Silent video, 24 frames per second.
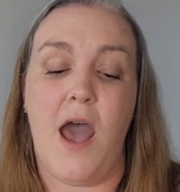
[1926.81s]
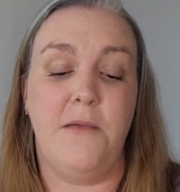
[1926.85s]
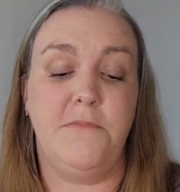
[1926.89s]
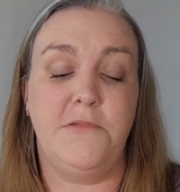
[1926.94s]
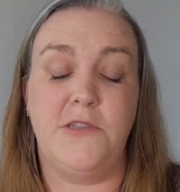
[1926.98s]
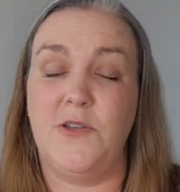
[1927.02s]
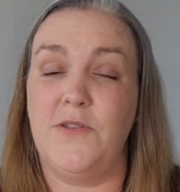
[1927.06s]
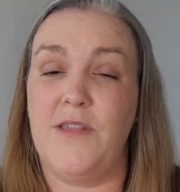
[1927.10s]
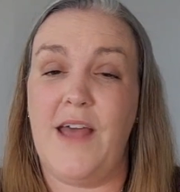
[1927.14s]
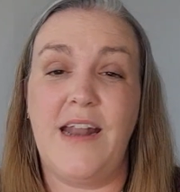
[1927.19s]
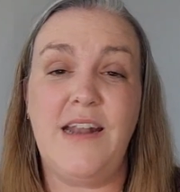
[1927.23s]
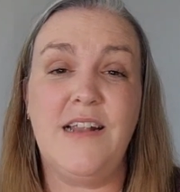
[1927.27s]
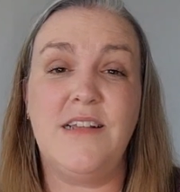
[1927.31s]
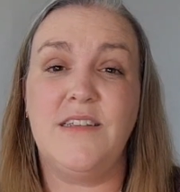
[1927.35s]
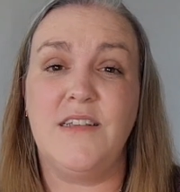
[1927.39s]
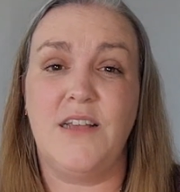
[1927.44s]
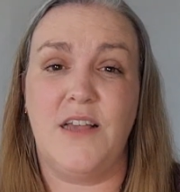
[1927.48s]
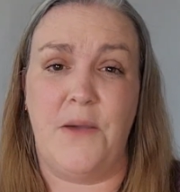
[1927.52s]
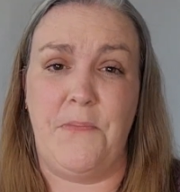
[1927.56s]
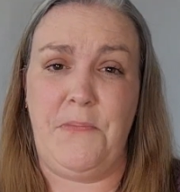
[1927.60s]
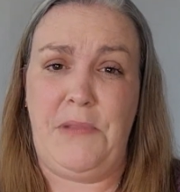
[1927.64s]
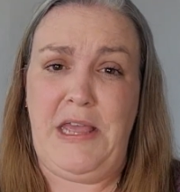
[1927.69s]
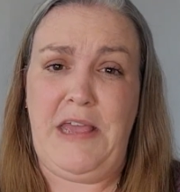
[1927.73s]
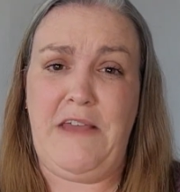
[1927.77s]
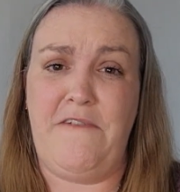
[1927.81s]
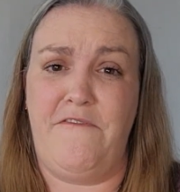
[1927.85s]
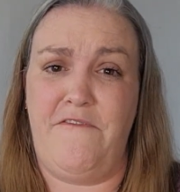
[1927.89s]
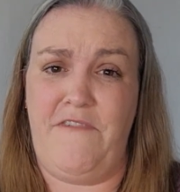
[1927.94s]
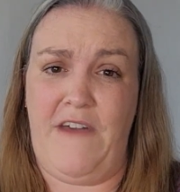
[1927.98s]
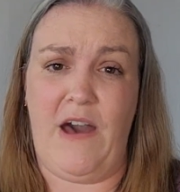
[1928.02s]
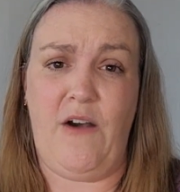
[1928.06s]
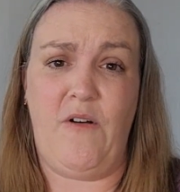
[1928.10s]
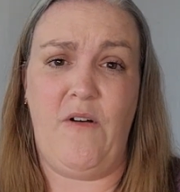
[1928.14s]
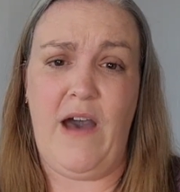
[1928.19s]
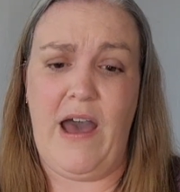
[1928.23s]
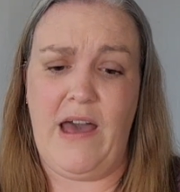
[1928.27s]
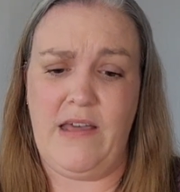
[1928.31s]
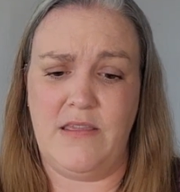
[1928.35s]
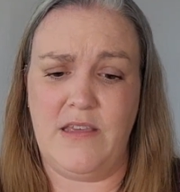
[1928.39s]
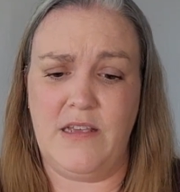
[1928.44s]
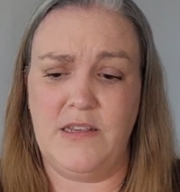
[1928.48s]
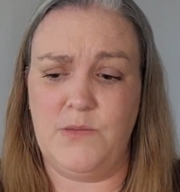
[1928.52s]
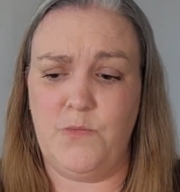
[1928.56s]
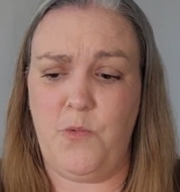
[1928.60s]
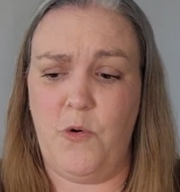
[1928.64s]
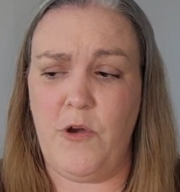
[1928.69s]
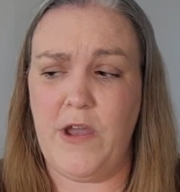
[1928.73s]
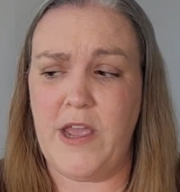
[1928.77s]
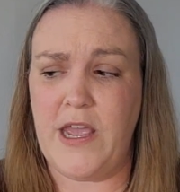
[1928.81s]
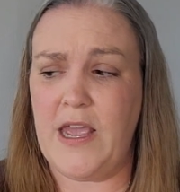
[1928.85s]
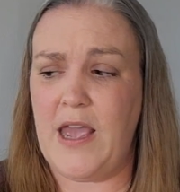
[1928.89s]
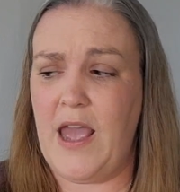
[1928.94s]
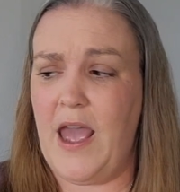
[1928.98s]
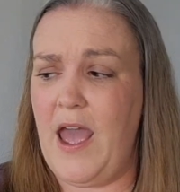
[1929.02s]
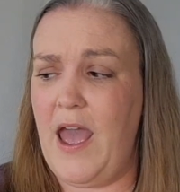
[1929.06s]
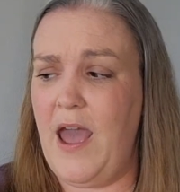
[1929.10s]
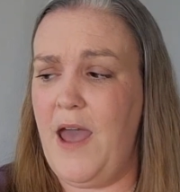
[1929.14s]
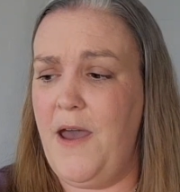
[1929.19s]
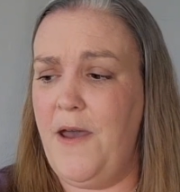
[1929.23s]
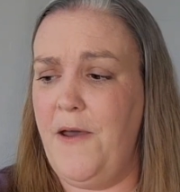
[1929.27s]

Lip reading: So that is a complete fail at this point.